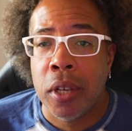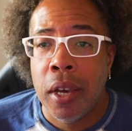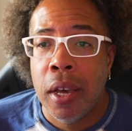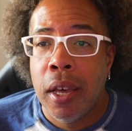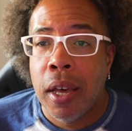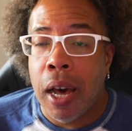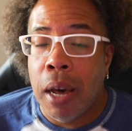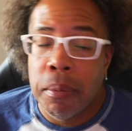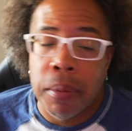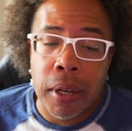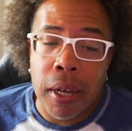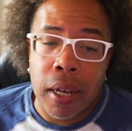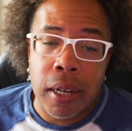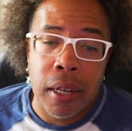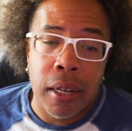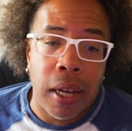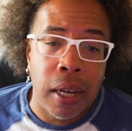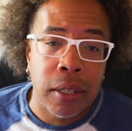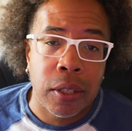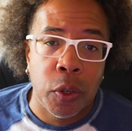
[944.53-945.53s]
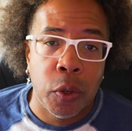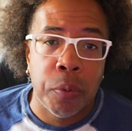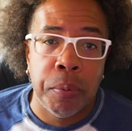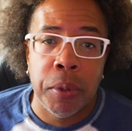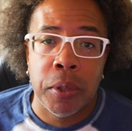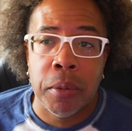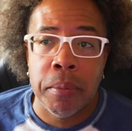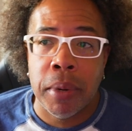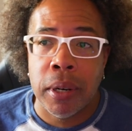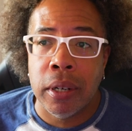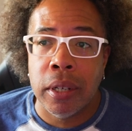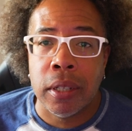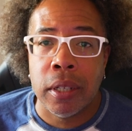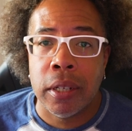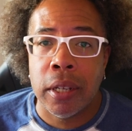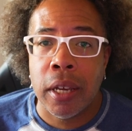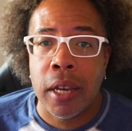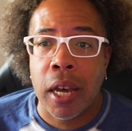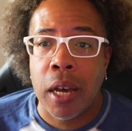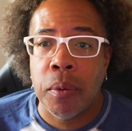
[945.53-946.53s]
I'm like, I told somebody the other
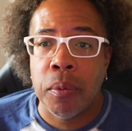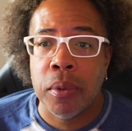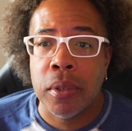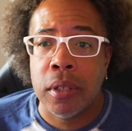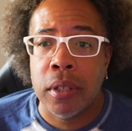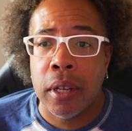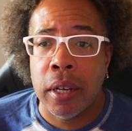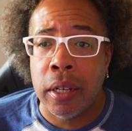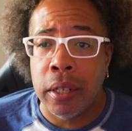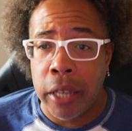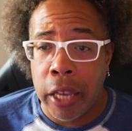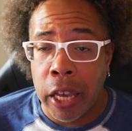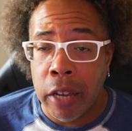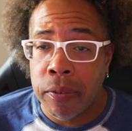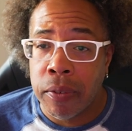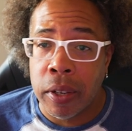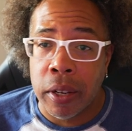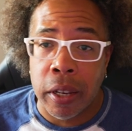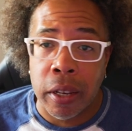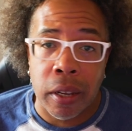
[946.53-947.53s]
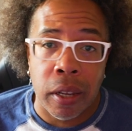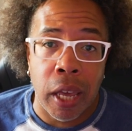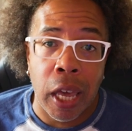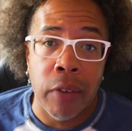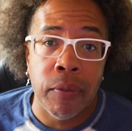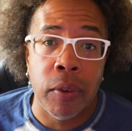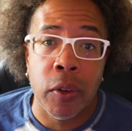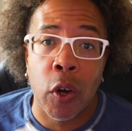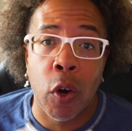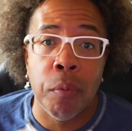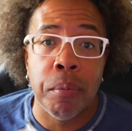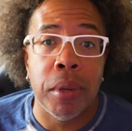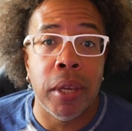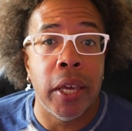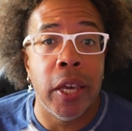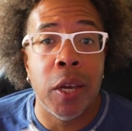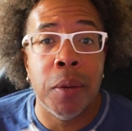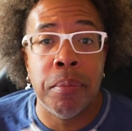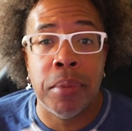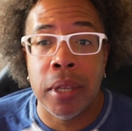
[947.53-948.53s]
day, I was like, heaven going to be
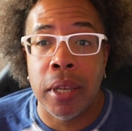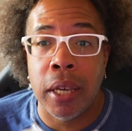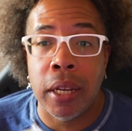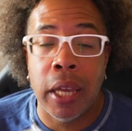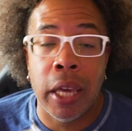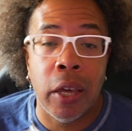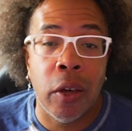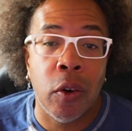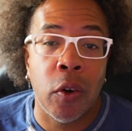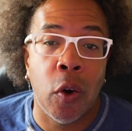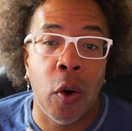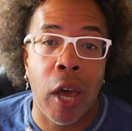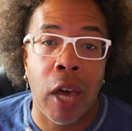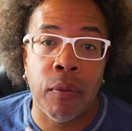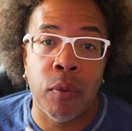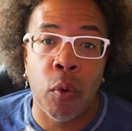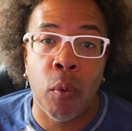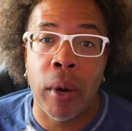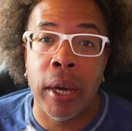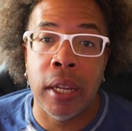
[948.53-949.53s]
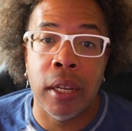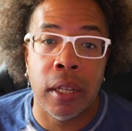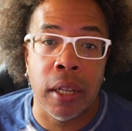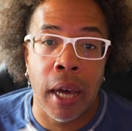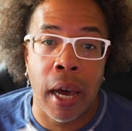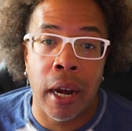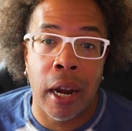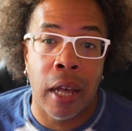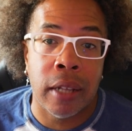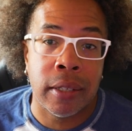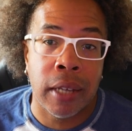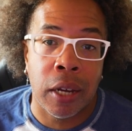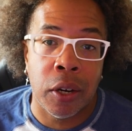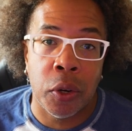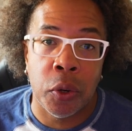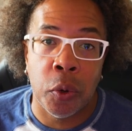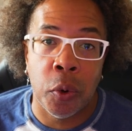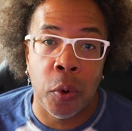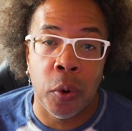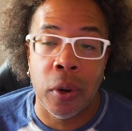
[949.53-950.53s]
empty and hell going to have a waiting line outside the
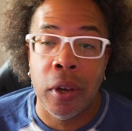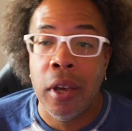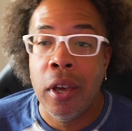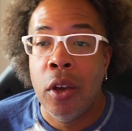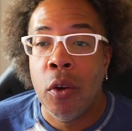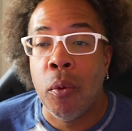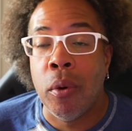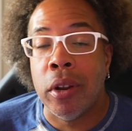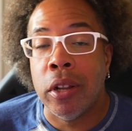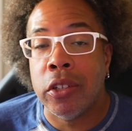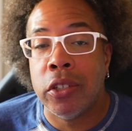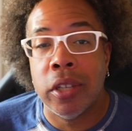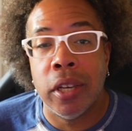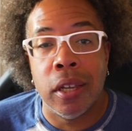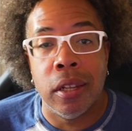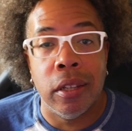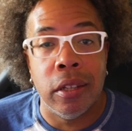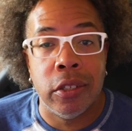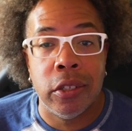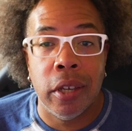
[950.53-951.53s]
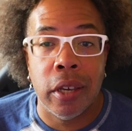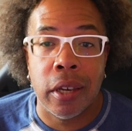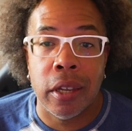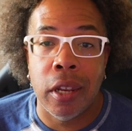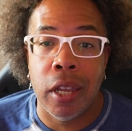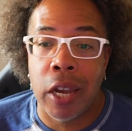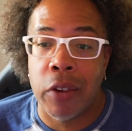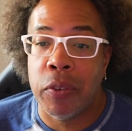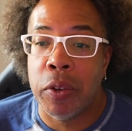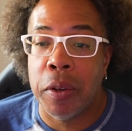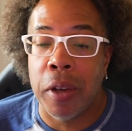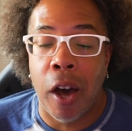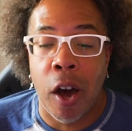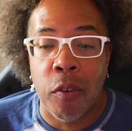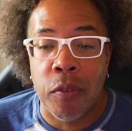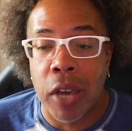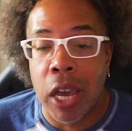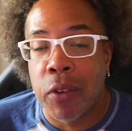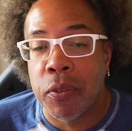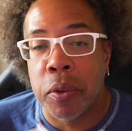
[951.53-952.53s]
door with a checklist checking
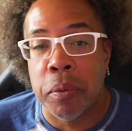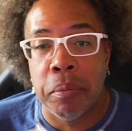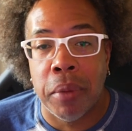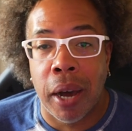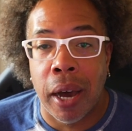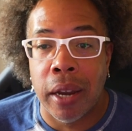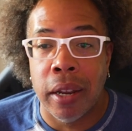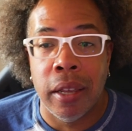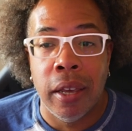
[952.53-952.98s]
off everybody.